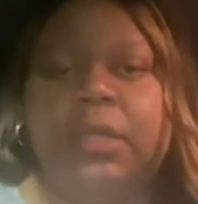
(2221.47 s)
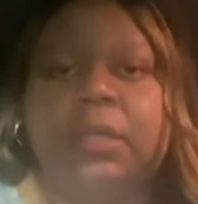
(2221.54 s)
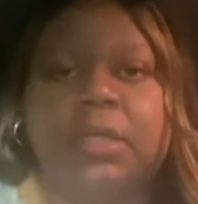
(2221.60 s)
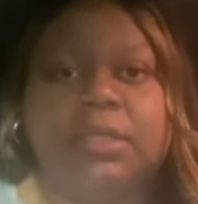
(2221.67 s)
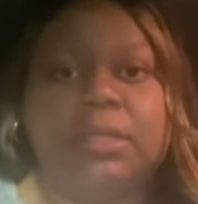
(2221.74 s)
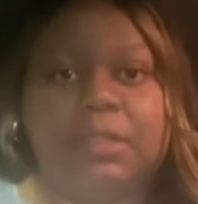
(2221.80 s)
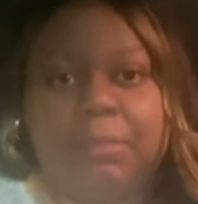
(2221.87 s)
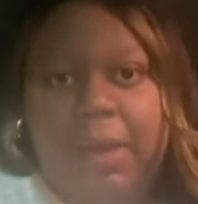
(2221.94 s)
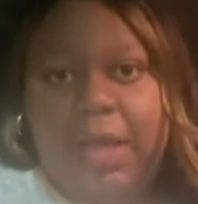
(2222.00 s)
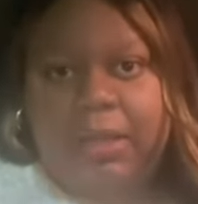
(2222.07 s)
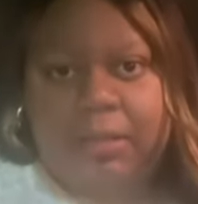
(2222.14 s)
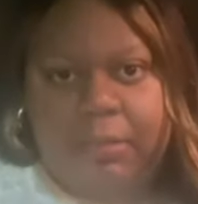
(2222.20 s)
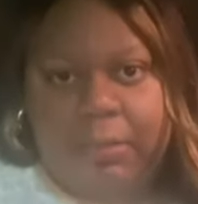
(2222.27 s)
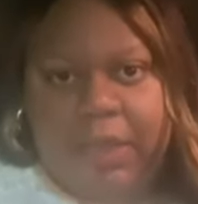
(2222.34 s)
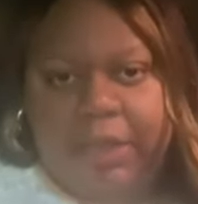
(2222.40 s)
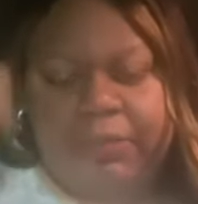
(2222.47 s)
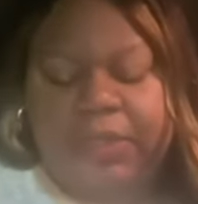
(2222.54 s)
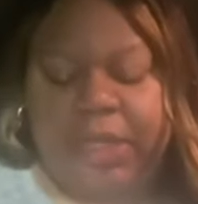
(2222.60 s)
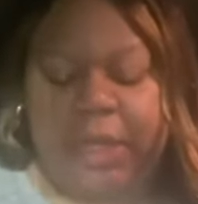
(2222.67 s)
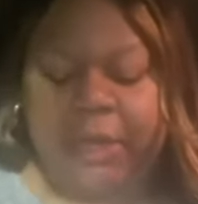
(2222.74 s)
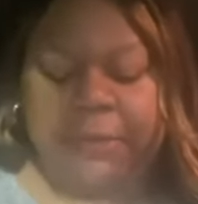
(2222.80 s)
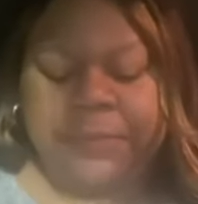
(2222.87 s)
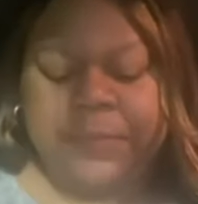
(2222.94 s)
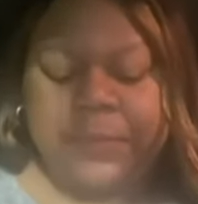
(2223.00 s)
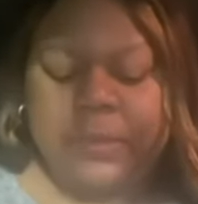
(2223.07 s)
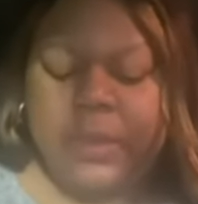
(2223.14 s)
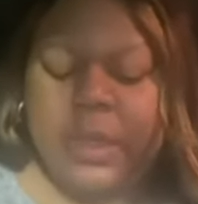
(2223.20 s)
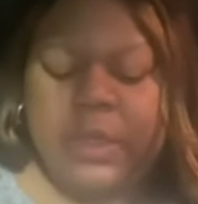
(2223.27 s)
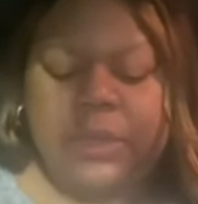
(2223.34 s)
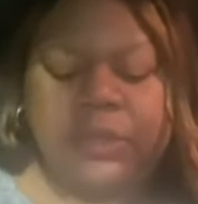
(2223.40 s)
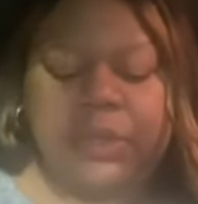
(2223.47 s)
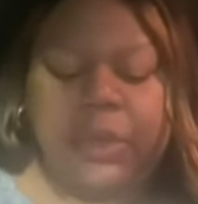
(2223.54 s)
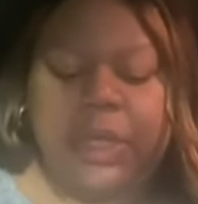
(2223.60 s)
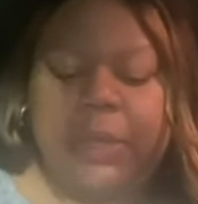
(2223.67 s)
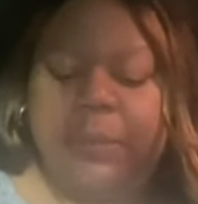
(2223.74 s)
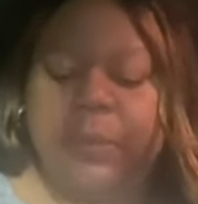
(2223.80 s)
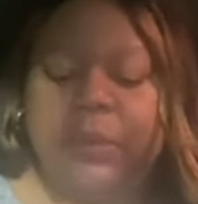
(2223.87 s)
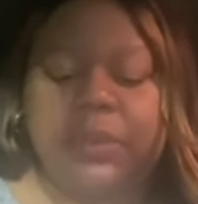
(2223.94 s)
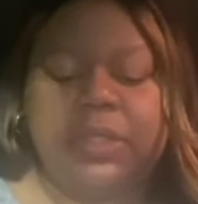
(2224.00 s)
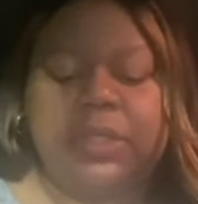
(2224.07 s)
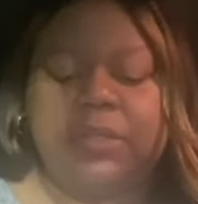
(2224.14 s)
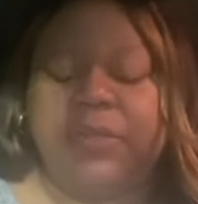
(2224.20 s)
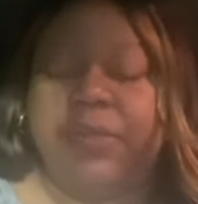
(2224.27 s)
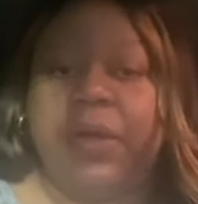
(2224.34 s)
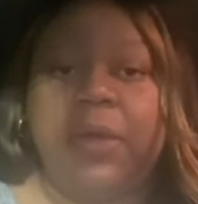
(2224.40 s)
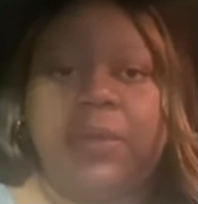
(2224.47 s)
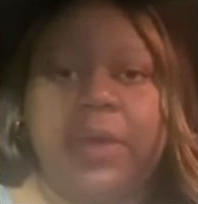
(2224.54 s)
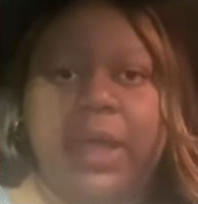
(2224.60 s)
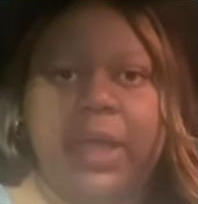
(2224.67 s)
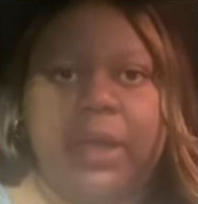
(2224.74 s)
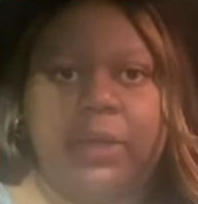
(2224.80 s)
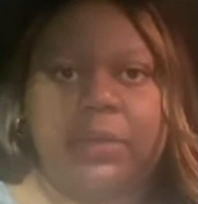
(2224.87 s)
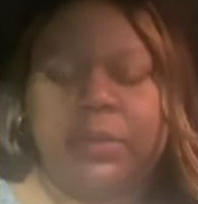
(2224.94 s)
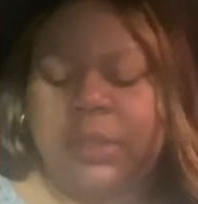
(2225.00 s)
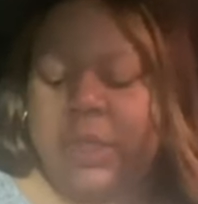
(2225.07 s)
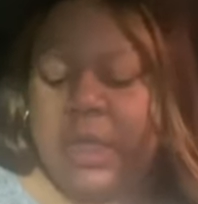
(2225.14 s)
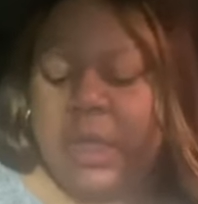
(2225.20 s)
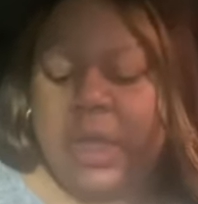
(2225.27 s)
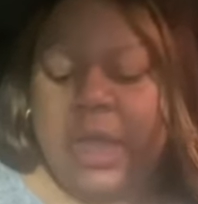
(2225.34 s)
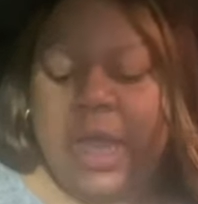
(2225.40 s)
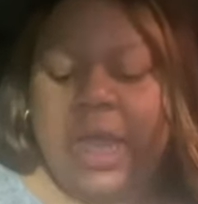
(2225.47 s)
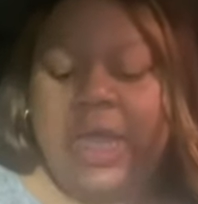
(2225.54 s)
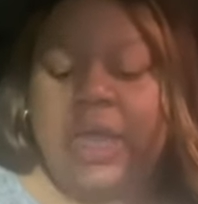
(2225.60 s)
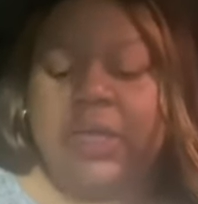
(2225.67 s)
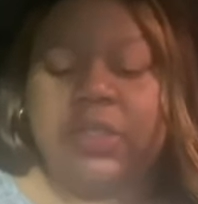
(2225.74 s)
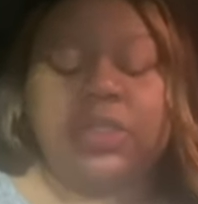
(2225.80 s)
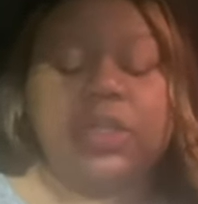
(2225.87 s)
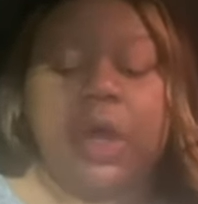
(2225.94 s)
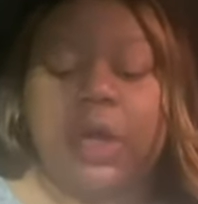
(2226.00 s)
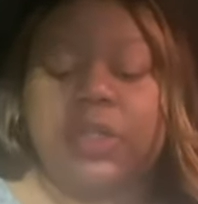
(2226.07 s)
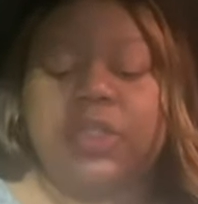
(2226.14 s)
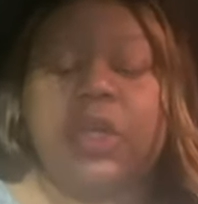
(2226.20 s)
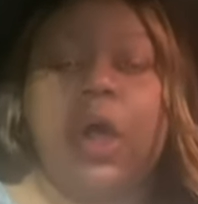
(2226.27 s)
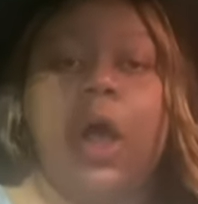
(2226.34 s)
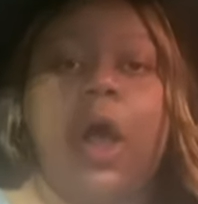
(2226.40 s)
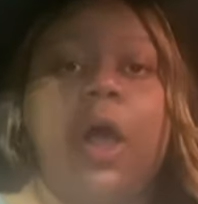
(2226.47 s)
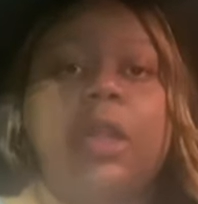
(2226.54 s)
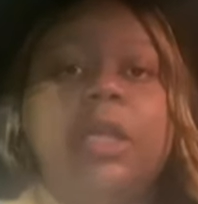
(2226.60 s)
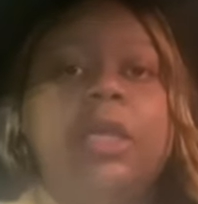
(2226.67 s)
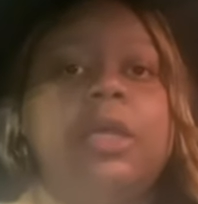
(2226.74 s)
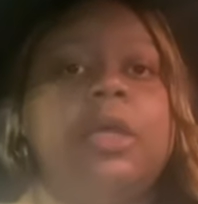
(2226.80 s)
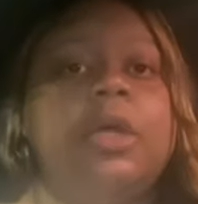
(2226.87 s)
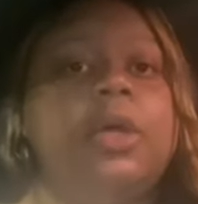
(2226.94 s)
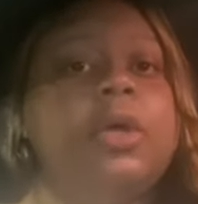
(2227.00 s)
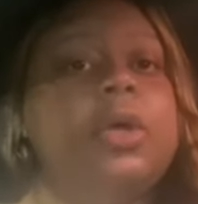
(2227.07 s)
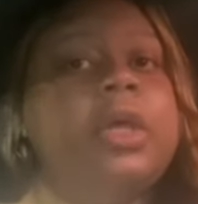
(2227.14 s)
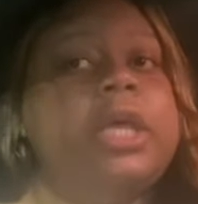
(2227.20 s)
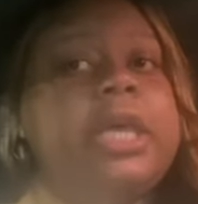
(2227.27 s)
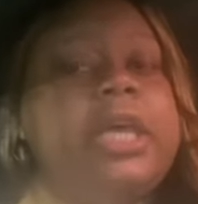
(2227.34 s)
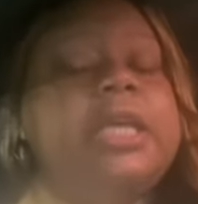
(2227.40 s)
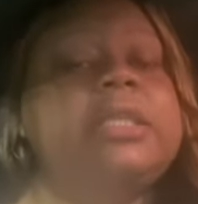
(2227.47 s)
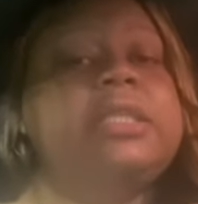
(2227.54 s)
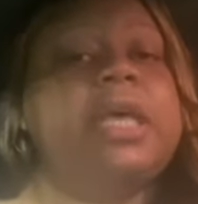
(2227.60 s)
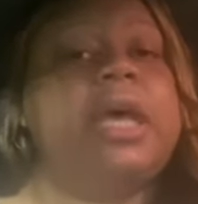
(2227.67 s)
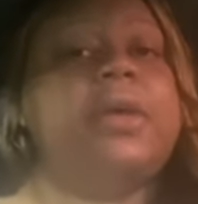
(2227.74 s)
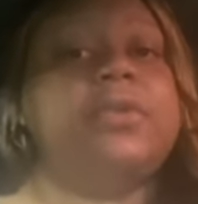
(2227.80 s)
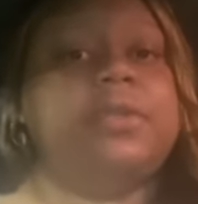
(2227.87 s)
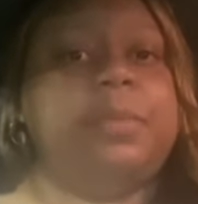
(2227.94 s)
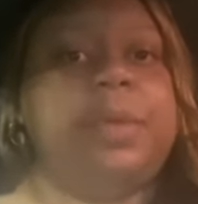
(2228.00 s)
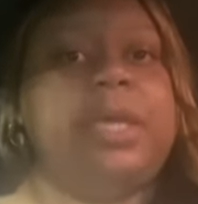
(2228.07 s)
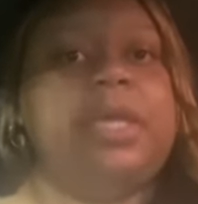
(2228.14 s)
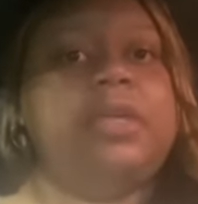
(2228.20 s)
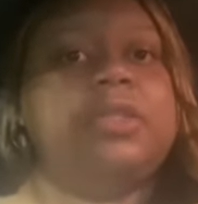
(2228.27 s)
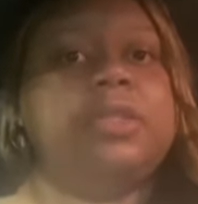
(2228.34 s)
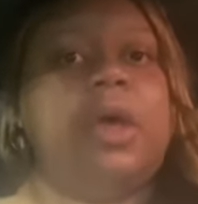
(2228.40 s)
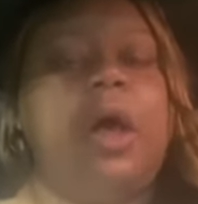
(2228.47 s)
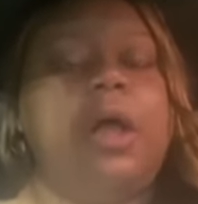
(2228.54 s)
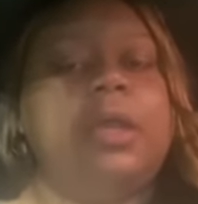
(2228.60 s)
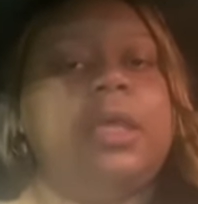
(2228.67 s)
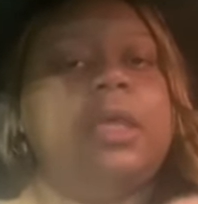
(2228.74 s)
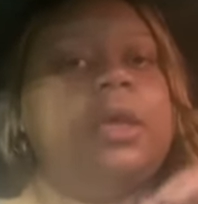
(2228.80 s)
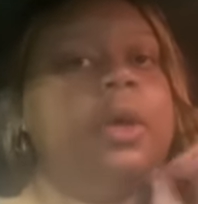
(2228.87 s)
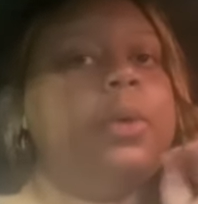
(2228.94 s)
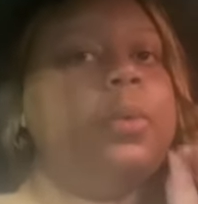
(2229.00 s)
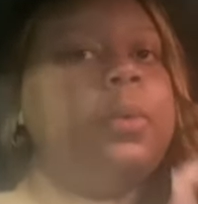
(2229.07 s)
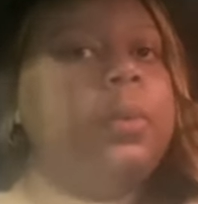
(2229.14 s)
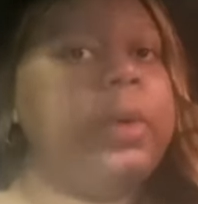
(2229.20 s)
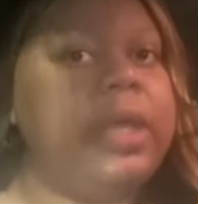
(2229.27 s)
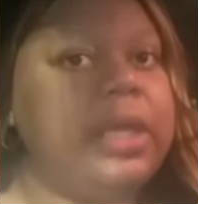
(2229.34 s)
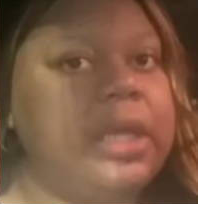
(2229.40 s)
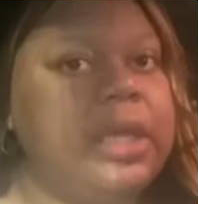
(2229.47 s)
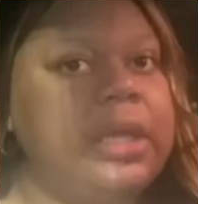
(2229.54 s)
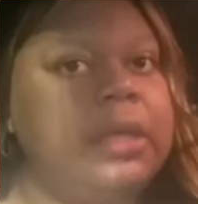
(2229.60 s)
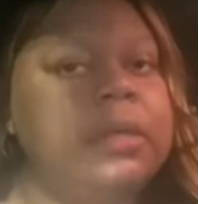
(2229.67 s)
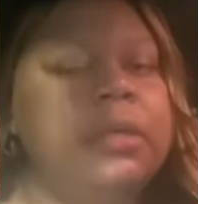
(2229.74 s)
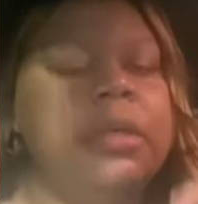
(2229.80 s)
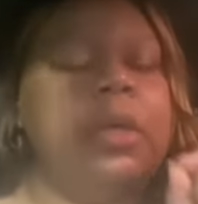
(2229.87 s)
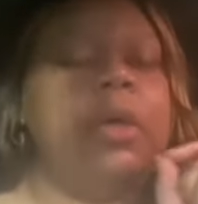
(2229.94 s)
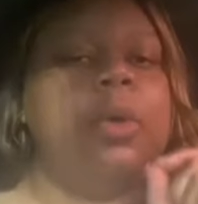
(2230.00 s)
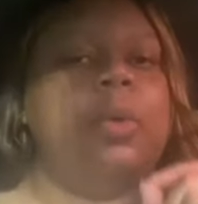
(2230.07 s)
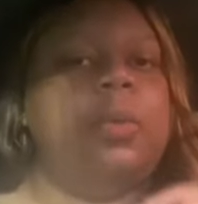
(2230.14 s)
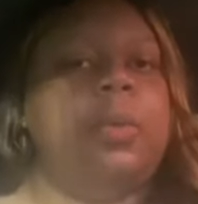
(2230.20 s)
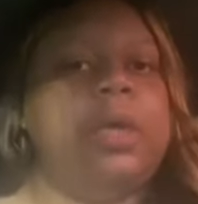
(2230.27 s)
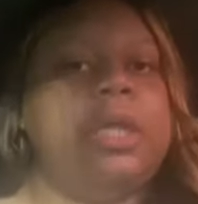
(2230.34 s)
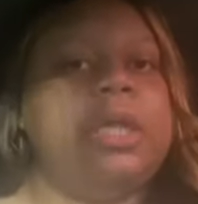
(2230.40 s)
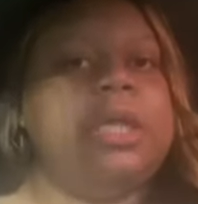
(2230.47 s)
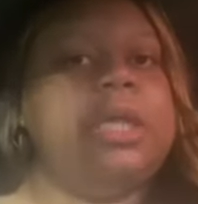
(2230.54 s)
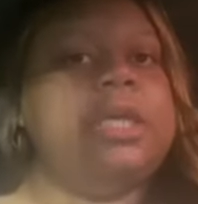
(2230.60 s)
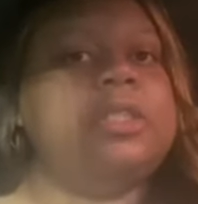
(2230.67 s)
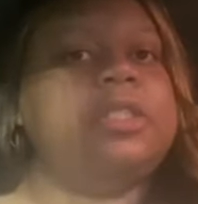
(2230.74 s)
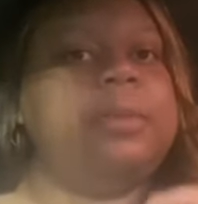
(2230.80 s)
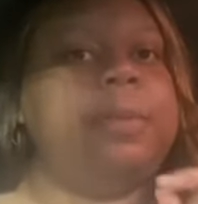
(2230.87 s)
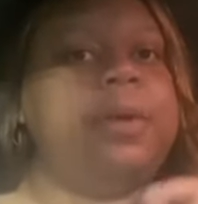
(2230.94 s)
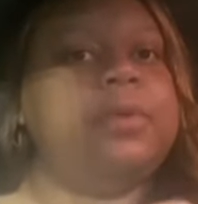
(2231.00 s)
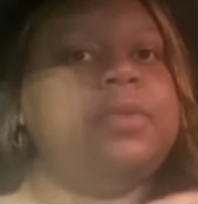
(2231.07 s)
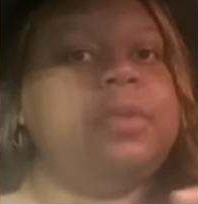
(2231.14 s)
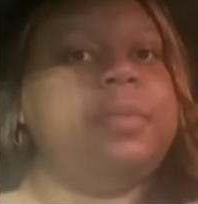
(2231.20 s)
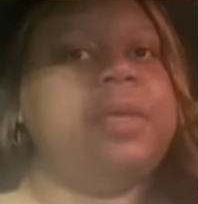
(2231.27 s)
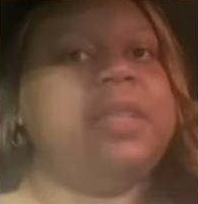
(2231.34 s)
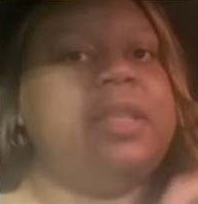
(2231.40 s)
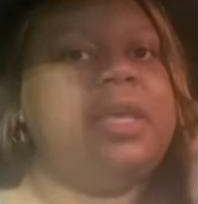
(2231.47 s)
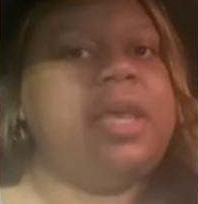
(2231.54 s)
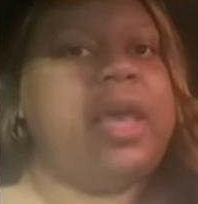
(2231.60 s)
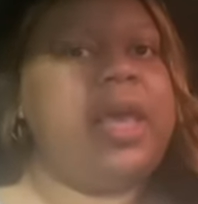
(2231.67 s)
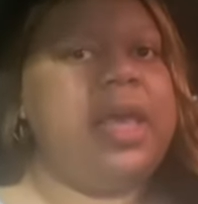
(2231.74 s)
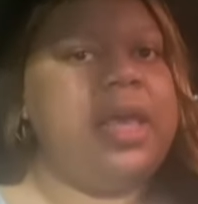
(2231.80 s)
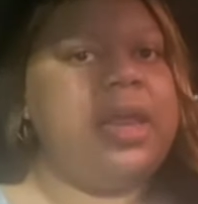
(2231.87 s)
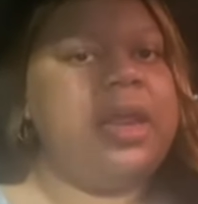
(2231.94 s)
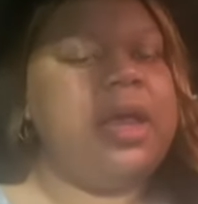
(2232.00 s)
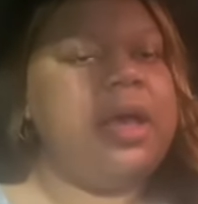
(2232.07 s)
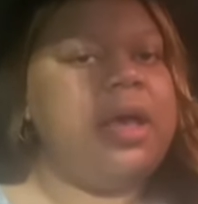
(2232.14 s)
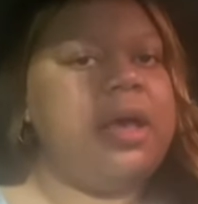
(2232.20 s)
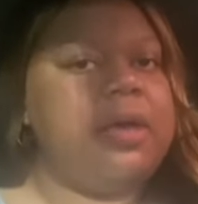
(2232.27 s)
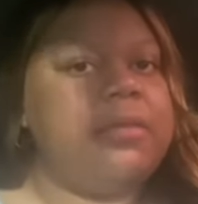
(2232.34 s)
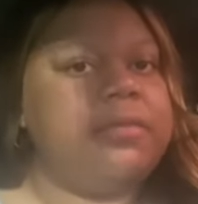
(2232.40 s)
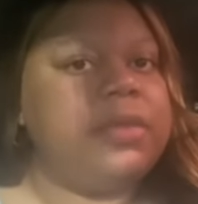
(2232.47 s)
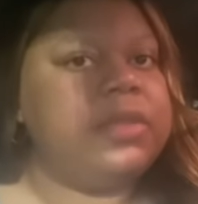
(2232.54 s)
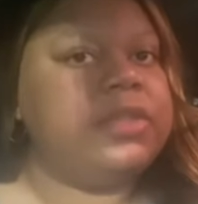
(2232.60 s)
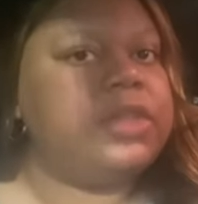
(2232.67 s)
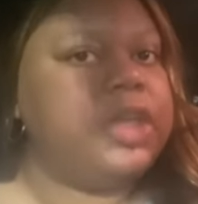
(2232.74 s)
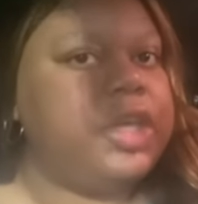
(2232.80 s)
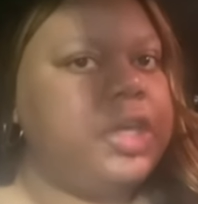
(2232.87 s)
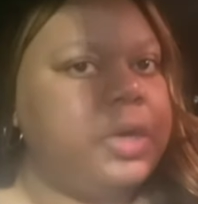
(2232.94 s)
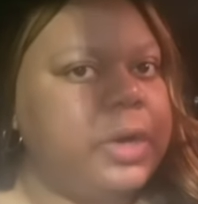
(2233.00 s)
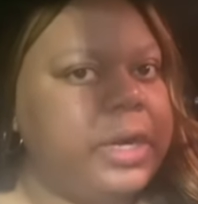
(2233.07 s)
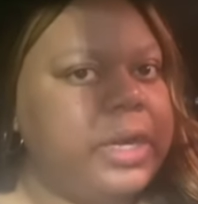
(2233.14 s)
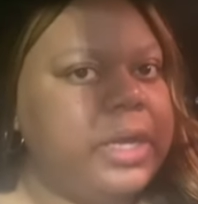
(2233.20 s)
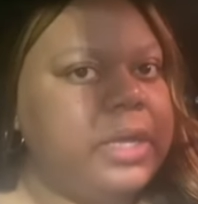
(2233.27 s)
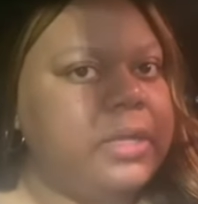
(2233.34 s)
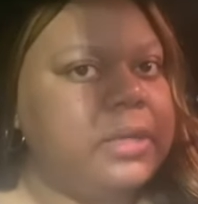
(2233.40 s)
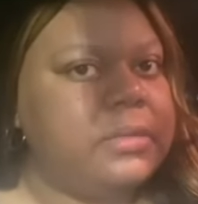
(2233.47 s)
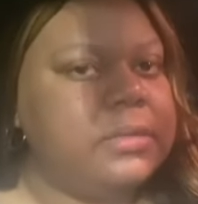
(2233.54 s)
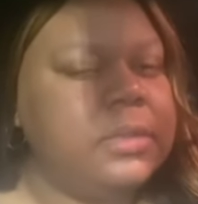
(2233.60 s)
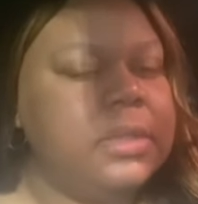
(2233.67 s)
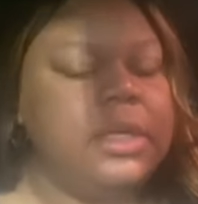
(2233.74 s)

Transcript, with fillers: This is my left hand. So he pulls his phone out and he starts calling. He tells me he's calling Willie. Willie is supposed that to be soup look good as hell. Oh, he about to drink it.